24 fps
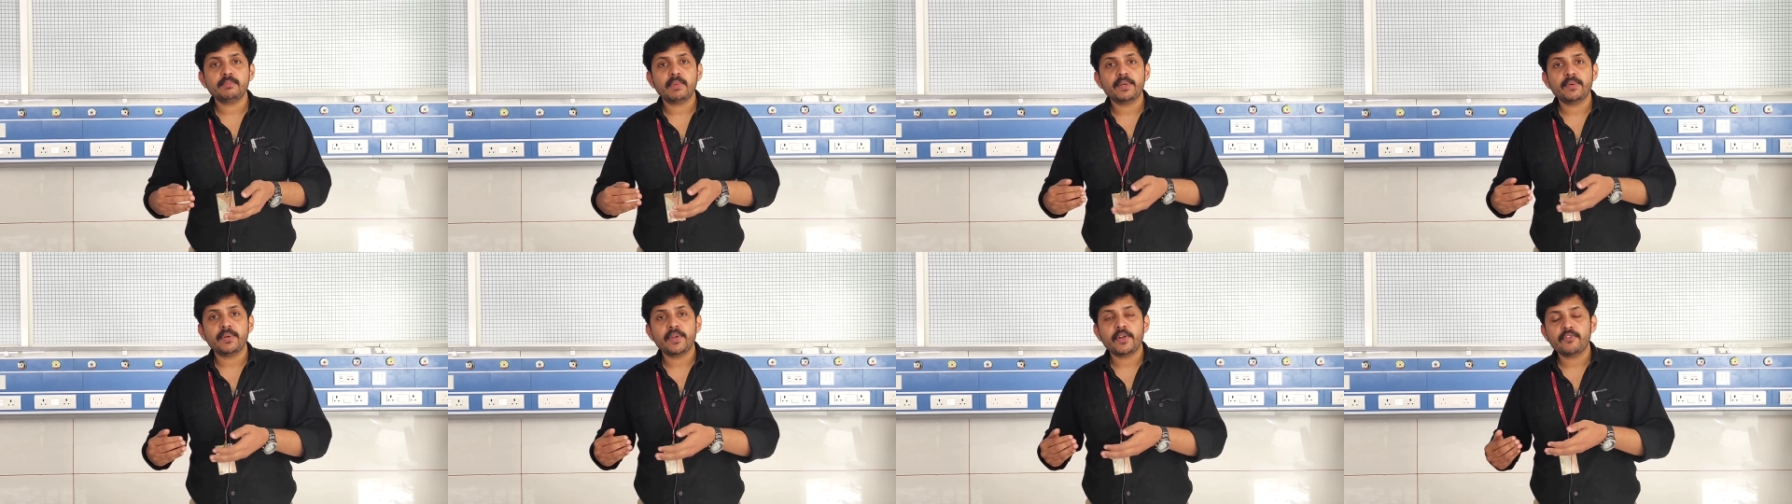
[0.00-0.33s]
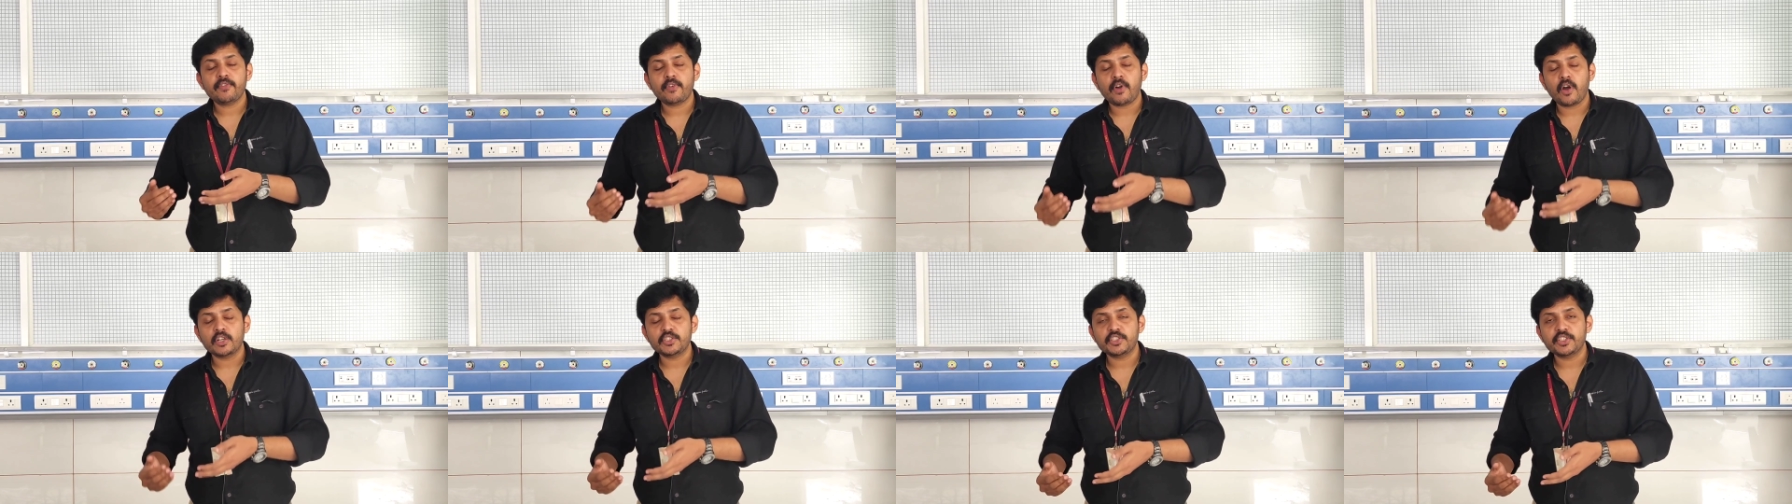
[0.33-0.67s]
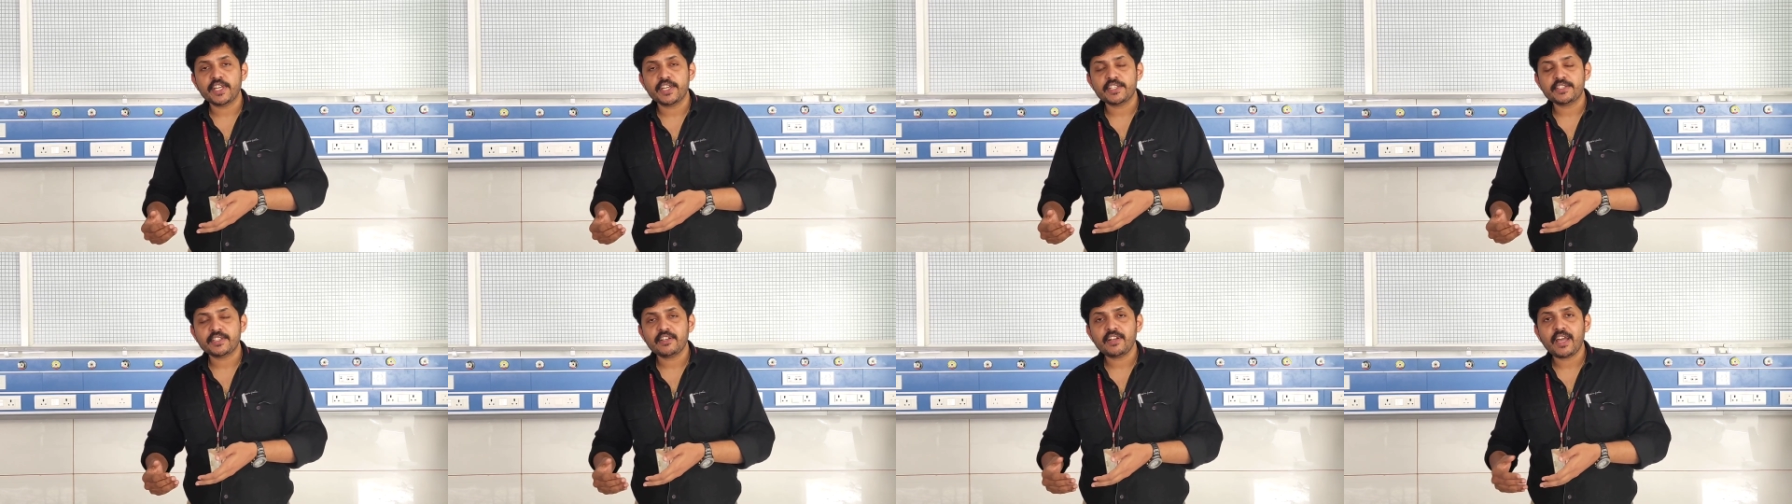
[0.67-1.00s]
by way of
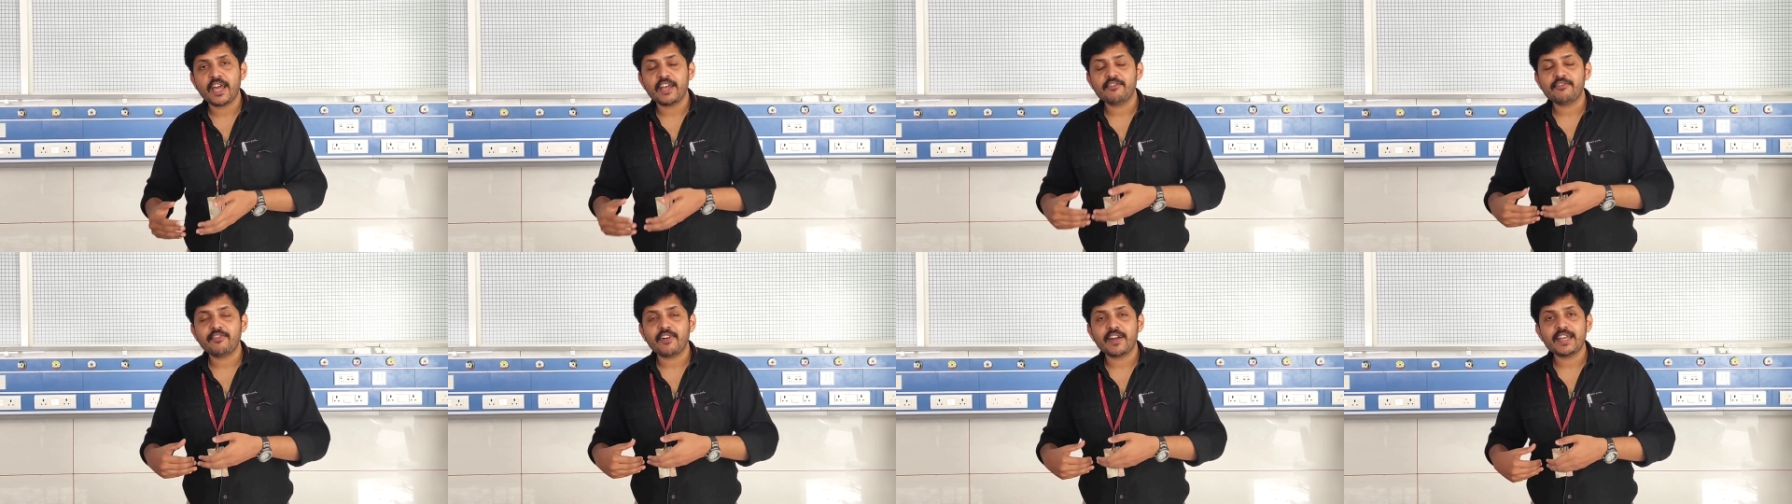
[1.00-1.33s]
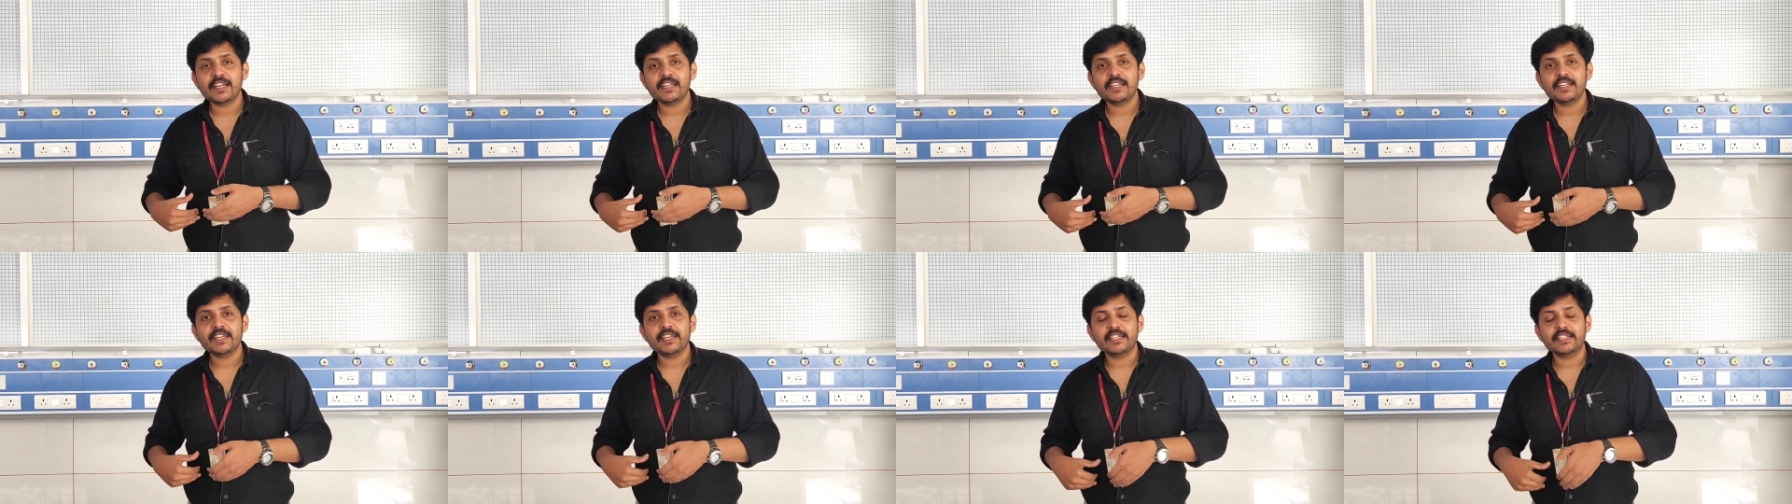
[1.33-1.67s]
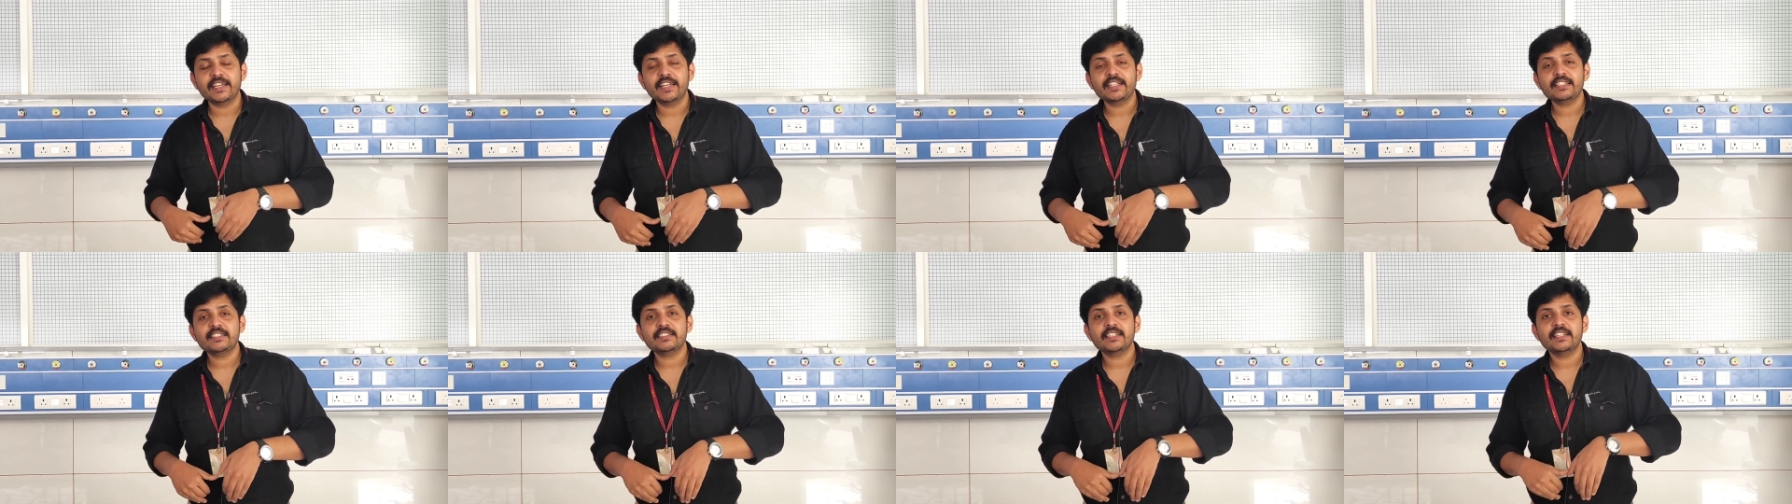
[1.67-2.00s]
conjugation and finally
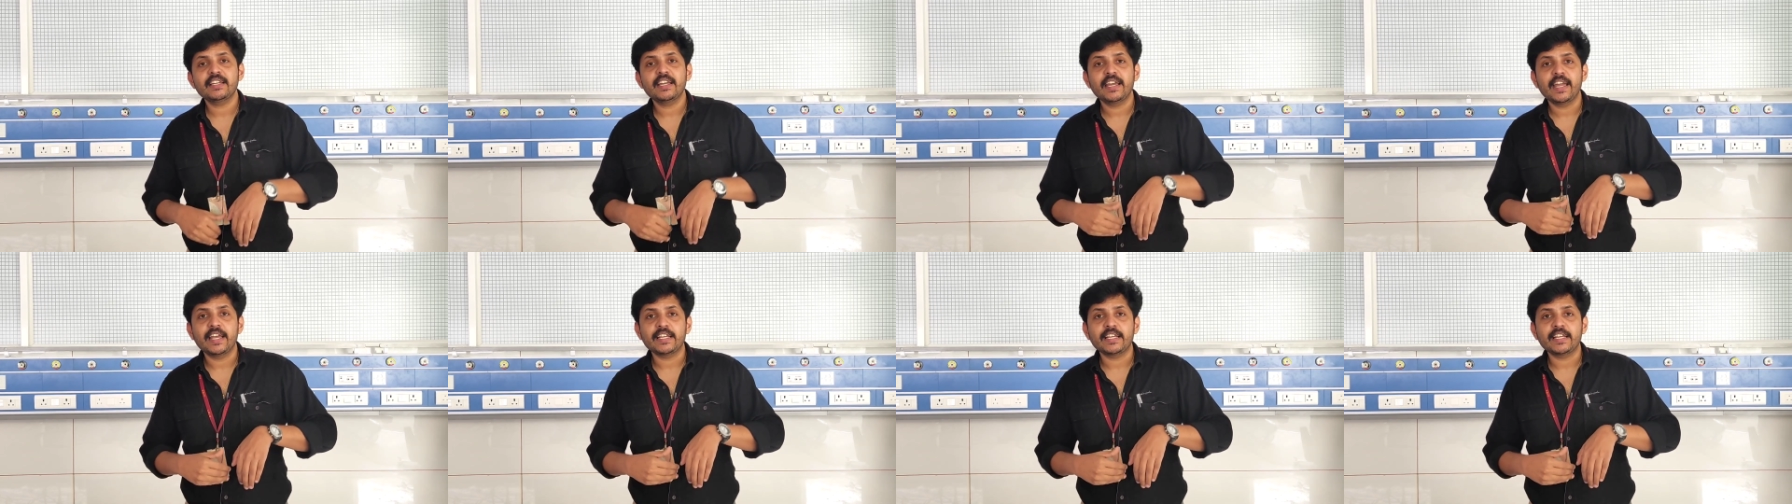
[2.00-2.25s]
it gets